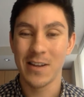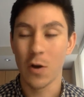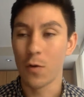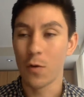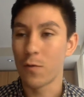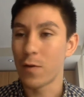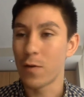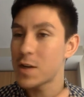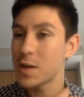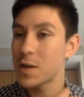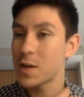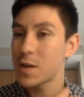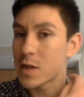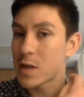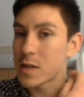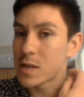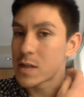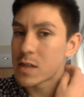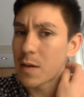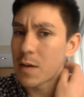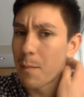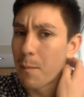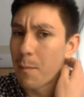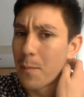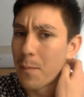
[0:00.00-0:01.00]

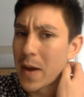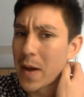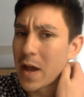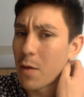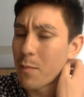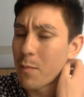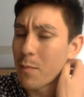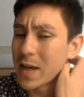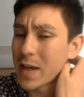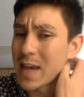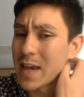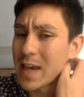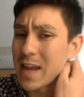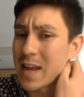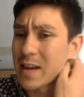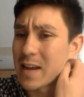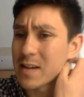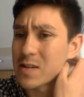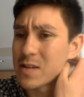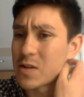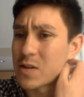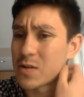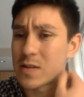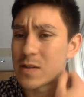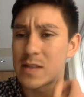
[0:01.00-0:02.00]
Ovechkin's
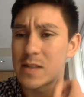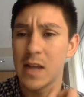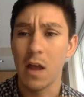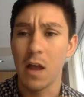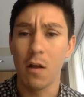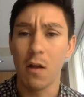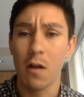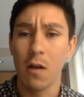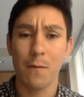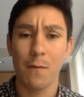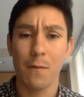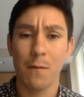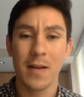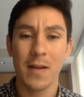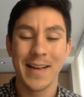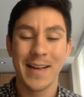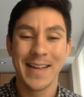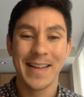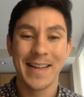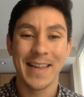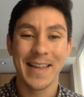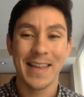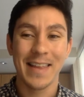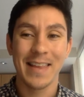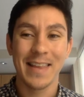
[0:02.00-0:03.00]
biomechanics yourself,
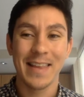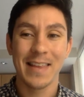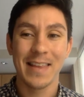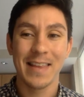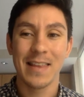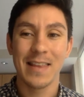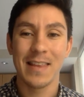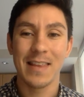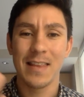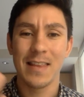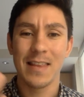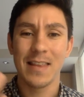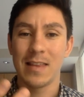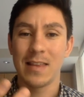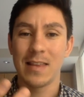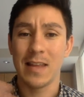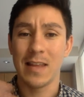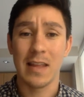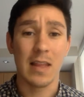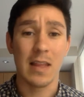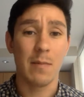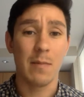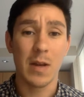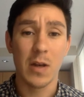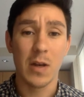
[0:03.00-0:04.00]

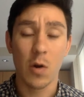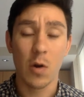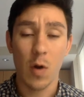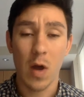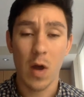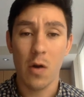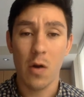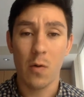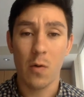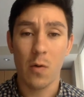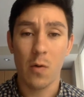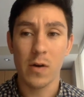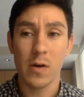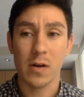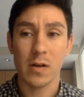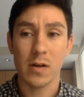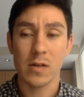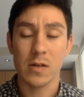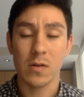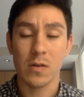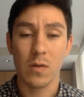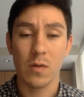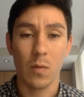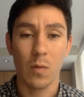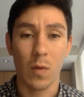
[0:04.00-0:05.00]
then let me know how it
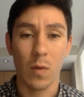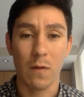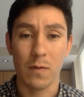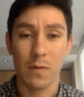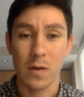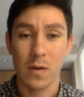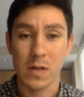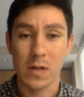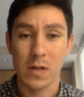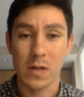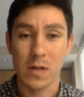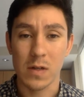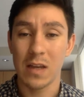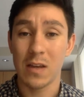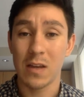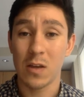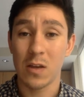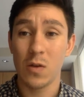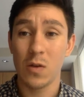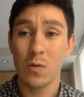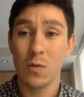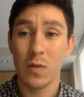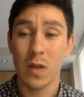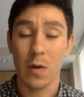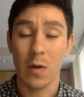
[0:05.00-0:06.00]
works. If there's any
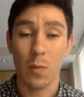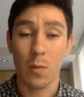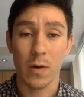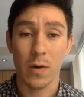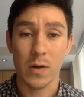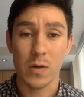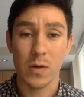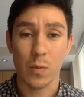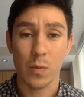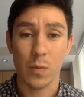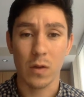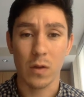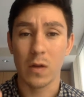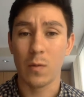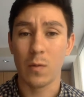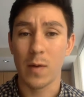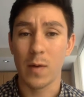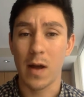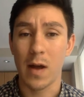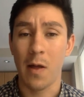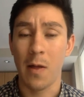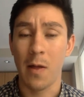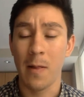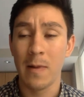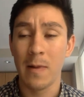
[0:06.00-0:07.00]
cue that works really
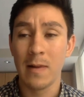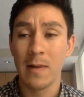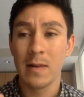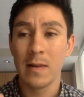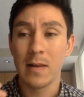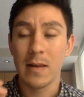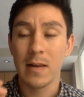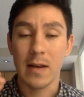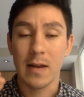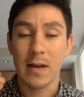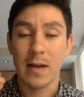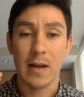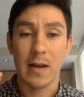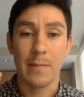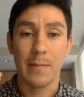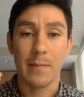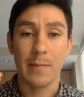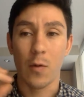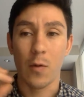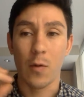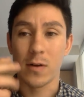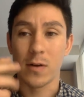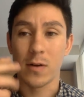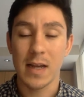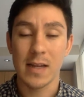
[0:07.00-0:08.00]
well um,
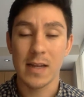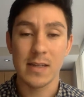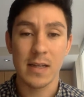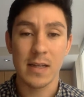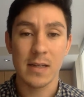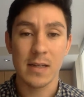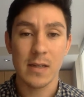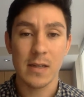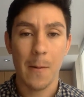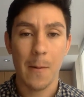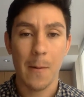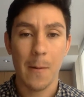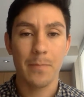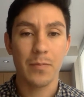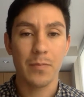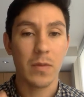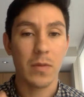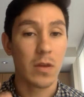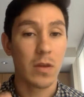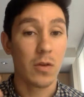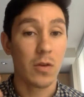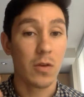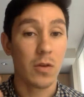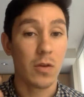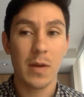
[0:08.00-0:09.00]
or doesn't,
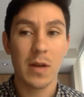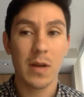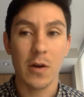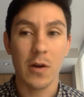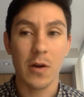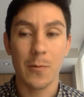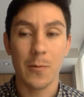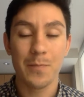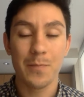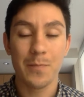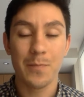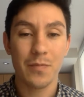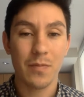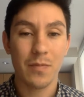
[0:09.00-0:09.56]
you let me know.